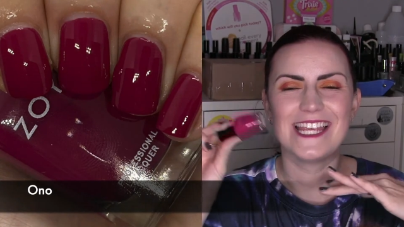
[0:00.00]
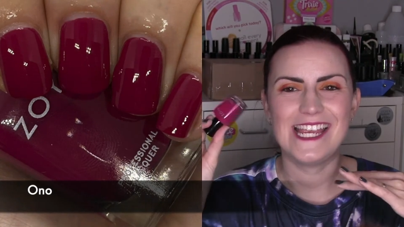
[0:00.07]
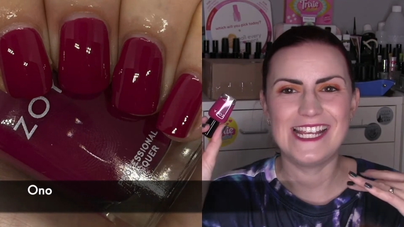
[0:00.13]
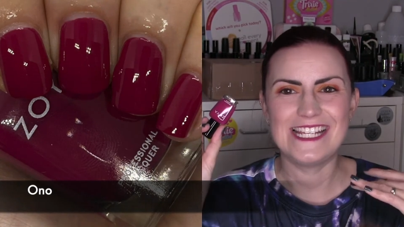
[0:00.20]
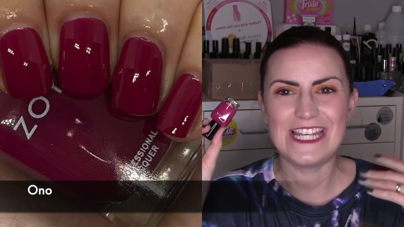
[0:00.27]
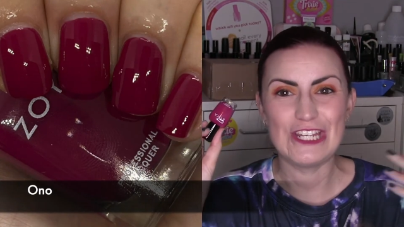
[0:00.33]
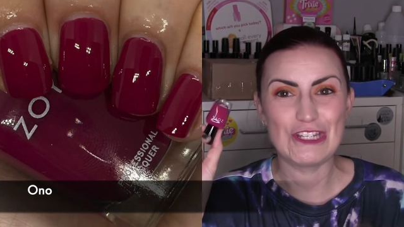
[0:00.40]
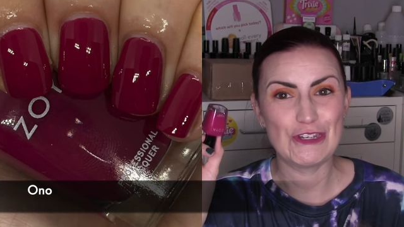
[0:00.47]

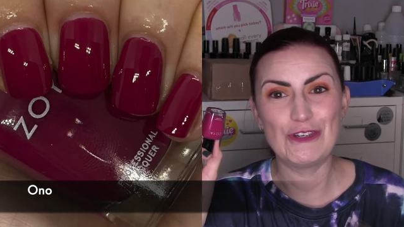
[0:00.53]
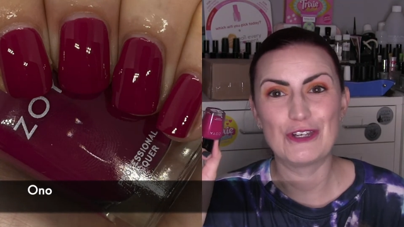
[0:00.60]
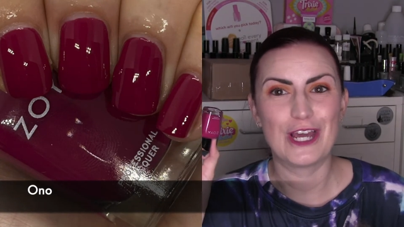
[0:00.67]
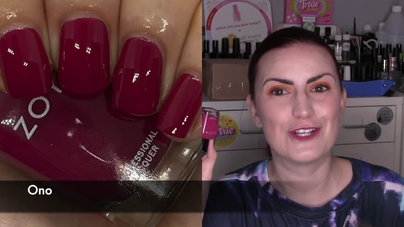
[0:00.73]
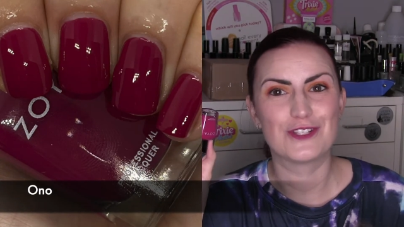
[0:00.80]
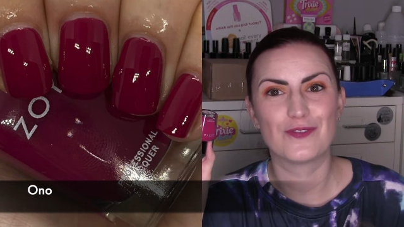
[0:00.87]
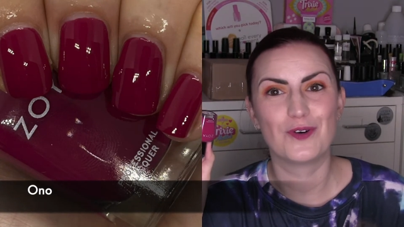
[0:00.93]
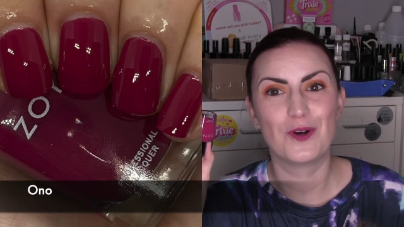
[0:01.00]
easy two
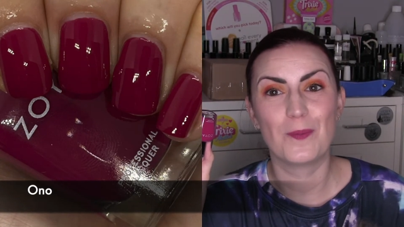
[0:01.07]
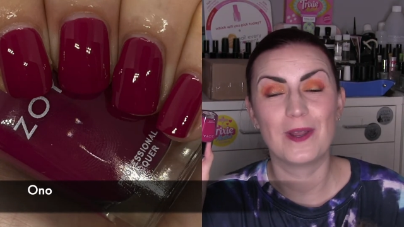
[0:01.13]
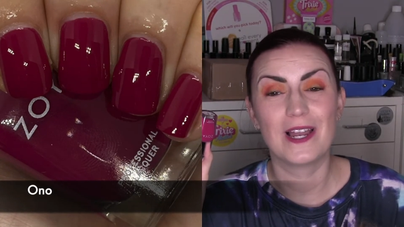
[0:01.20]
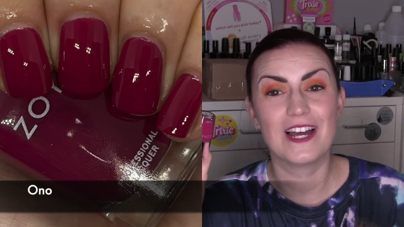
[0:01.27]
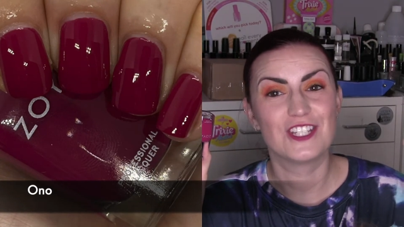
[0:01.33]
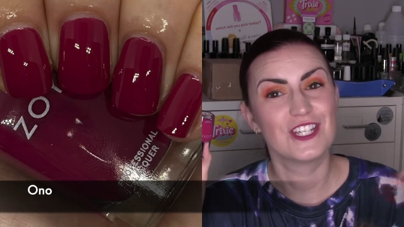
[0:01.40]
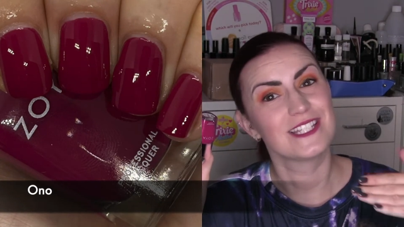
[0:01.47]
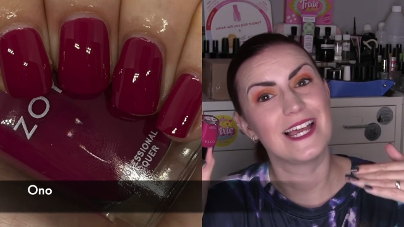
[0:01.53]
coat of
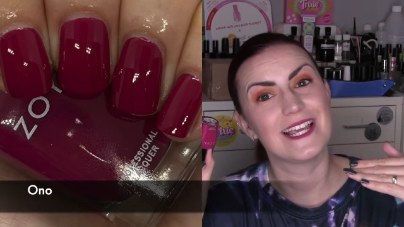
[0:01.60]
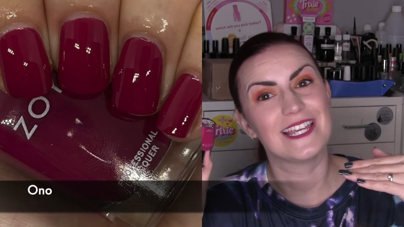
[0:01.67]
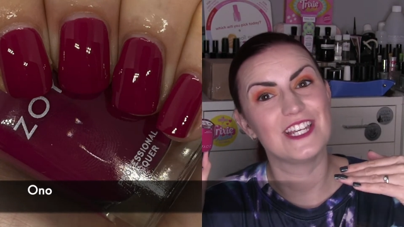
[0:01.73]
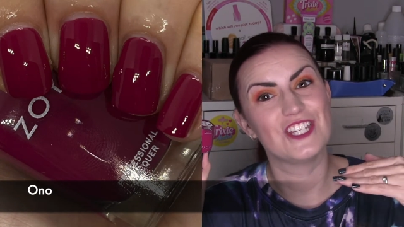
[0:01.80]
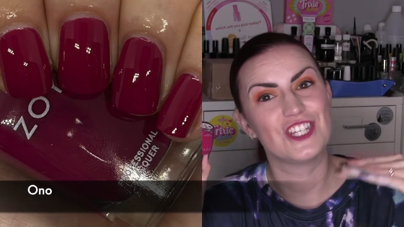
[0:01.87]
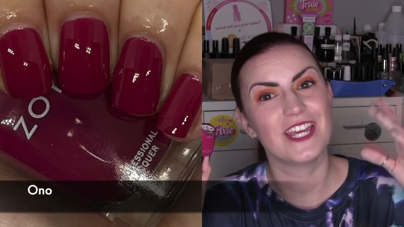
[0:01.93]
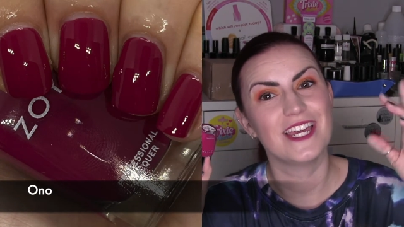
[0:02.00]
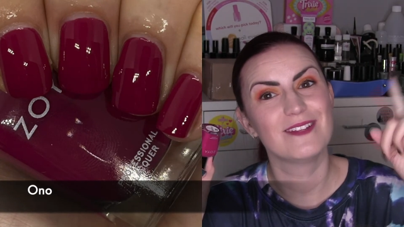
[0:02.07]
formula just like
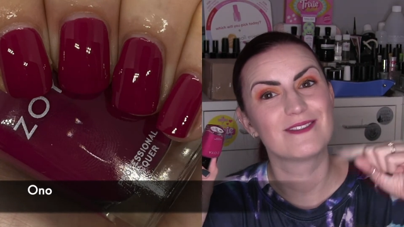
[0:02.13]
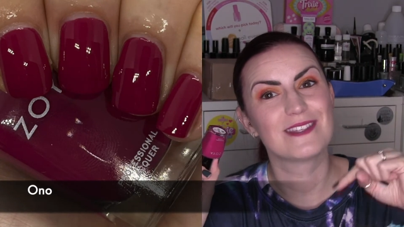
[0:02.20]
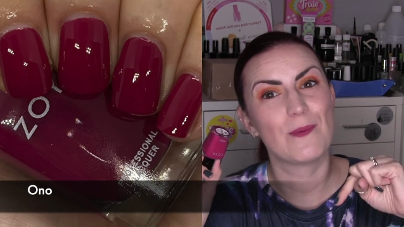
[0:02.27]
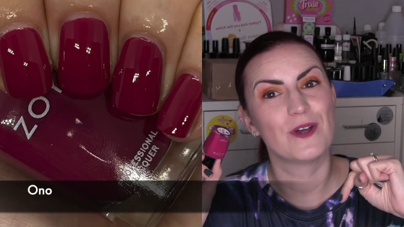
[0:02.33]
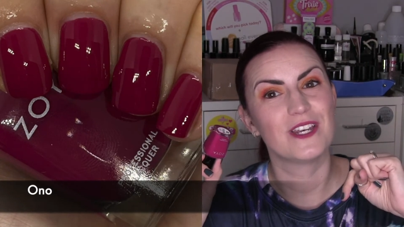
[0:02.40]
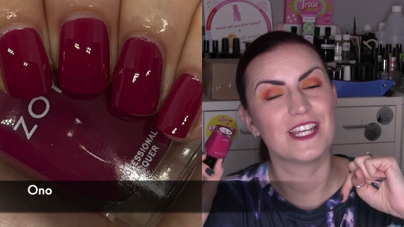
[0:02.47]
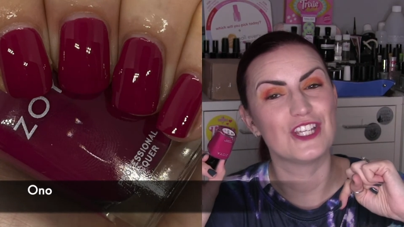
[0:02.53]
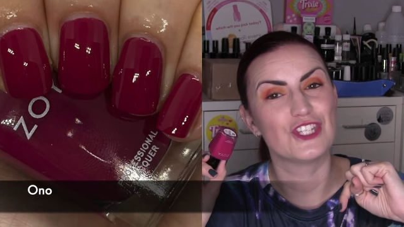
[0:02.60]
gidget so that
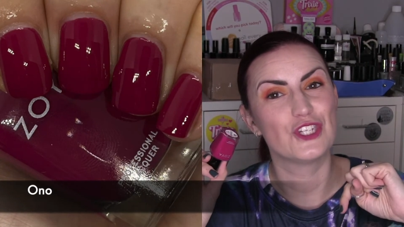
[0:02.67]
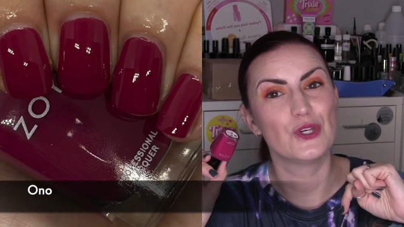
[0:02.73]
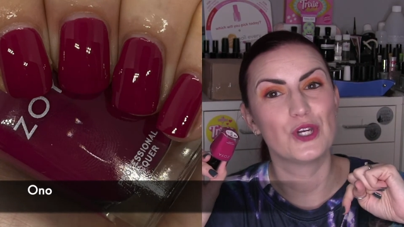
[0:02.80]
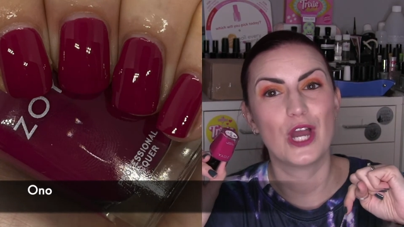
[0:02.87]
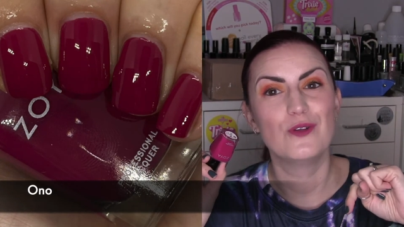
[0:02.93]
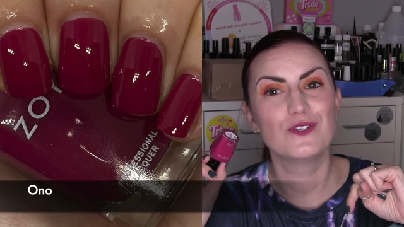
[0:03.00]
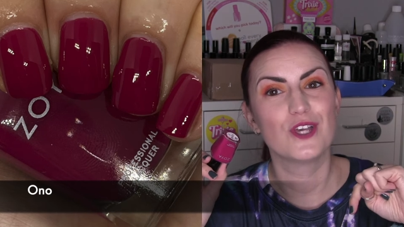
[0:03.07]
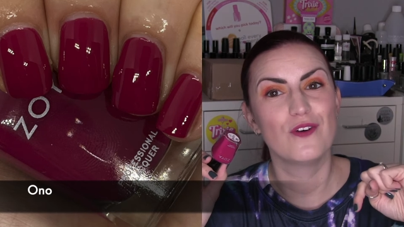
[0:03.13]
one is two
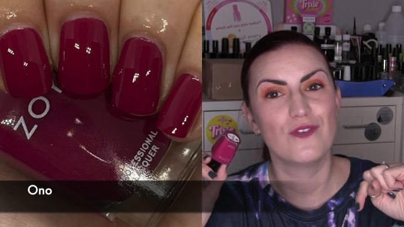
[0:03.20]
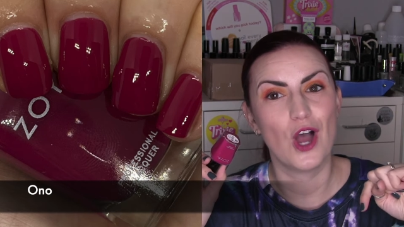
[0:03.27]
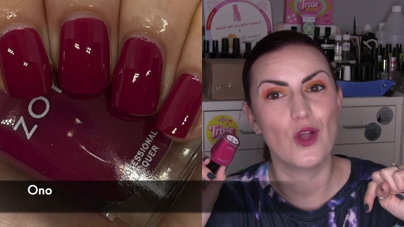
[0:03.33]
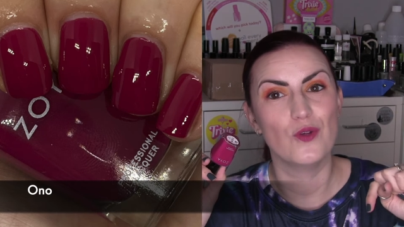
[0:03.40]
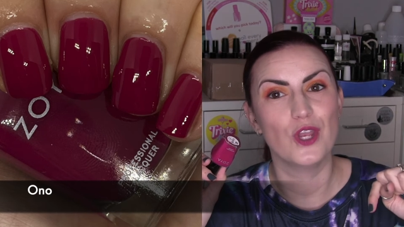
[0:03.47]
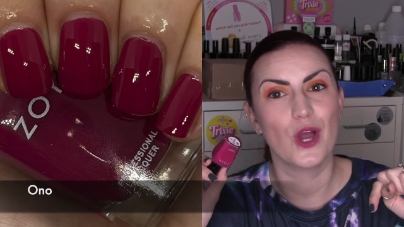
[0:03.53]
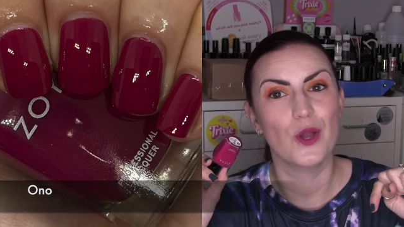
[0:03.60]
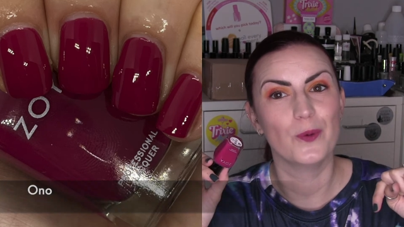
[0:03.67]
coats of oh
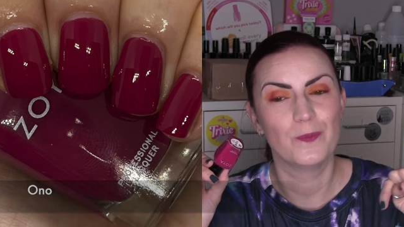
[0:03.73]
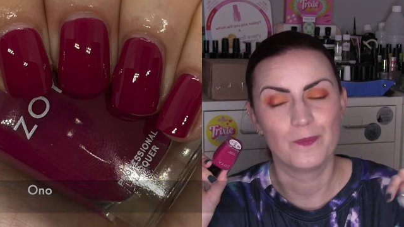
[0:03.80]
no